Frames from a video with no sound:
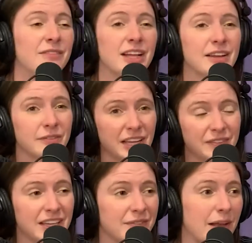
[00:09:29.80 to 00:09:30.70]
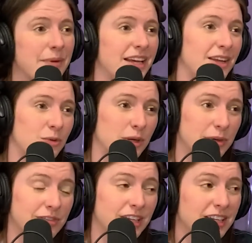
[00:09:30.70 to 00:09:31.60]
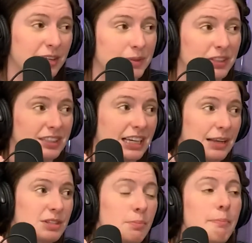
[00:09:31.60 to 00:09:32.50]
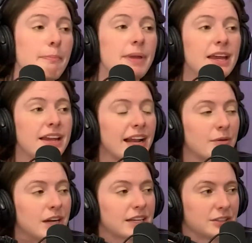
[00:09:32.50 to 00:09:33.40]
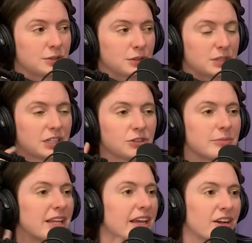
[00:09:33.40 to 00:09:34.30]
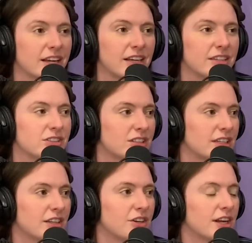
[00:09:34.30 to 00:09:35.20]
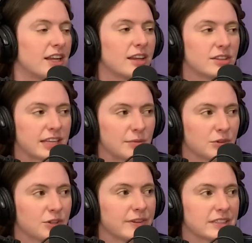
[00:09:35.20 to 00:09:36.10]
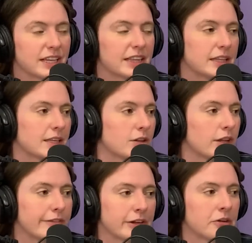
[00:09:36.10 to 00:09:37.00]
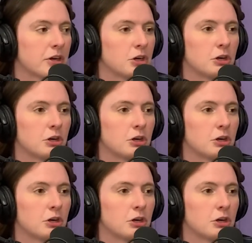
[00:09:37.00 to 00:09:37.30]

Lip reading: like, meet me in my bed where we've done it a million times. The minute I walk into a hotel room, the air conditioning, you're in the same room as like the living room.